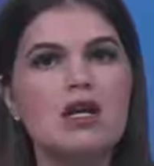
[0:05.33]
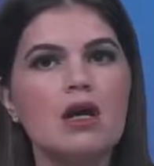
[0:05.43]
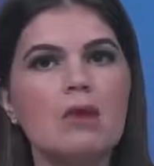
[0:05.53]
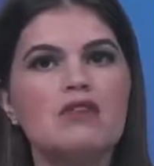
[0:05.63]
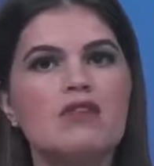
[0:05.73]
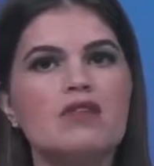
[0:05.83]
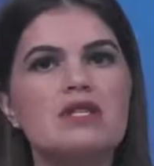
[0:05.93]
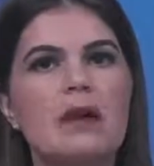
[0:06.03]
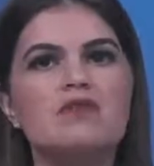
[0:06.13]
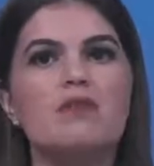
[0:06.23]
talk about different
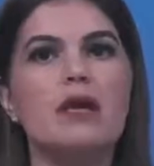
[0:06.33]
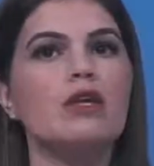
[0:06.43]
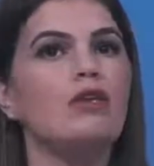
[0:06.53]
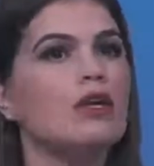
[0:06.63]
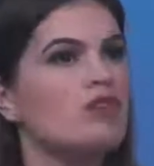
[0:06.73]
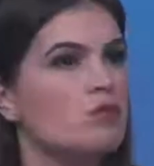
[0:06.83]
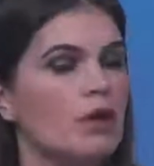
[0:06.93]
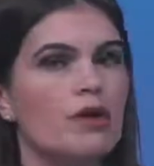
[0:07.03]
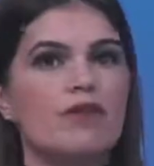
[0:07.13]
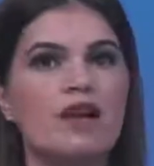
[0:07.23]
types of pain you can
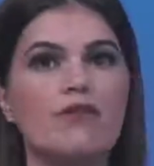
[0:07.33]
experience